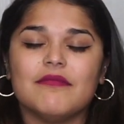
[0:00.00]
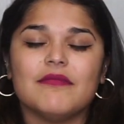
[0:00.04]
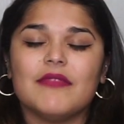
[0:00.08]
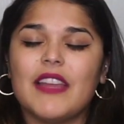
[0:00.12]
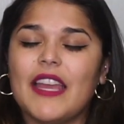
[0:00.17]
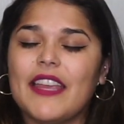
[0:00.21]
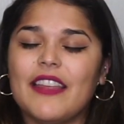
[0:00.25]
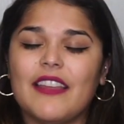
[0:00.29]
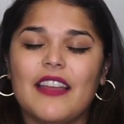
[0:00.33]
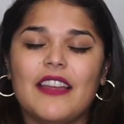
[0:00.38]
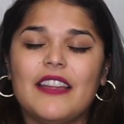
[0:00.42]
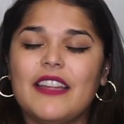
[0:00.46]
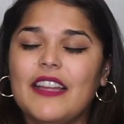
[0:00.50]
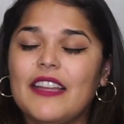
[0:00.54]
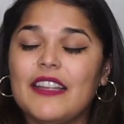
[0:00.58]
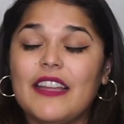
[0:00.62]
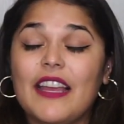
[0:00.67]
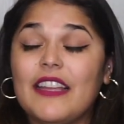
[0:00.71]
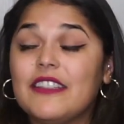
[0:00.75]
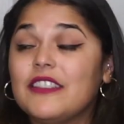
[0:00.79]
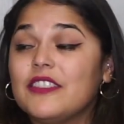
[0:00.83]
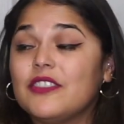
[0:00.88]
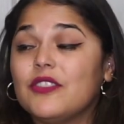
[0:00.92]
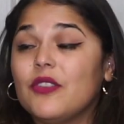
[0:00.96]

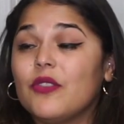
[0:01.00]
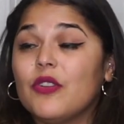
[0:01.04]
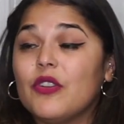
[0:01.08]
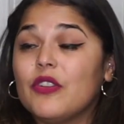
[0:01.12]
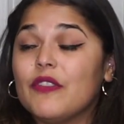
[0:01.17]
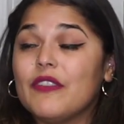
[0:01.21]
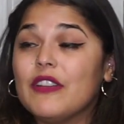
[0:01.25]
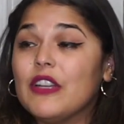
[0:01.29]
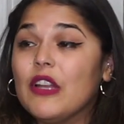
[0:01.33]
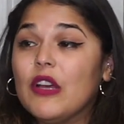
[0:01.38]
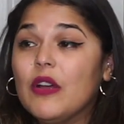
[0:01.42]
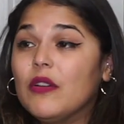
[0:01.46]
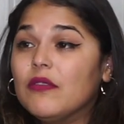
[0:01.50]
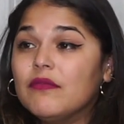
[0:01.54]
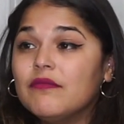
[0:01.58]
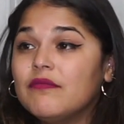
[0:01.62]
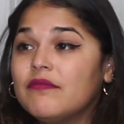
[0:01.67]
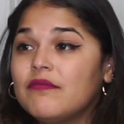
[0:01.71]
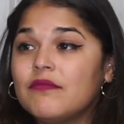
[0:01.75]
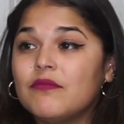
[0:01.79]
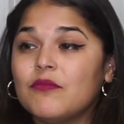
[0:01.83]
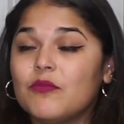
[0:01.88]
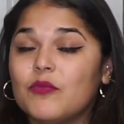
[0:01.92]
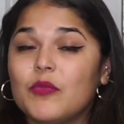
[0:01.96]
I just don't even know
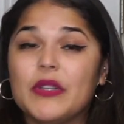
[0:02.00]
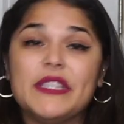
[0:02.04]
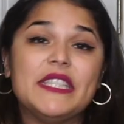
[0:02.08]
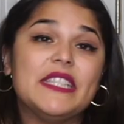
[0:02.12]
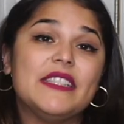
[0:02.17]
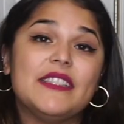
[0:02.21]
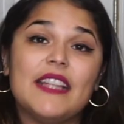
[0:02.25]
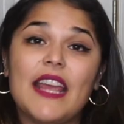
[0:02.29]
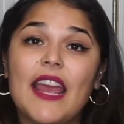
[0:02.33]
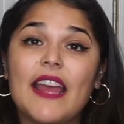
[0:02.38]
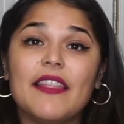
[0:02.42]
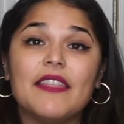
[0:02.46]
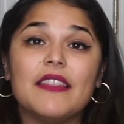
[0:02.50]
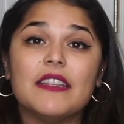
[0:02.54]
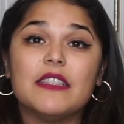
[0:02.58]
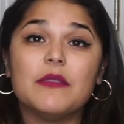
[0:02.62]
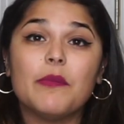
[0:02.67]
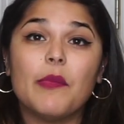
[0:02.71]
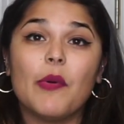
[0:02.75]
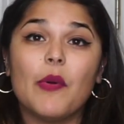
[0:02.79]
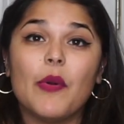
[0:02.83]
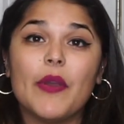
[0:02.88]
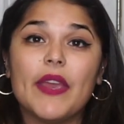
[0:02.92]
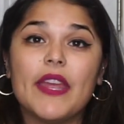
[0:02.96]
what to say at this
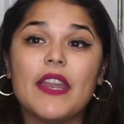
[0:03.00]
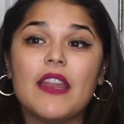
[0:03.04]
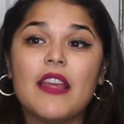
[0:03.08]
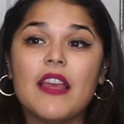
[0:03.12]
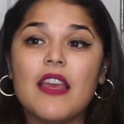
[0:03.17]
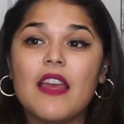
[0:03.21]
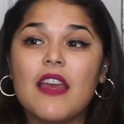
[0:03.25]
point.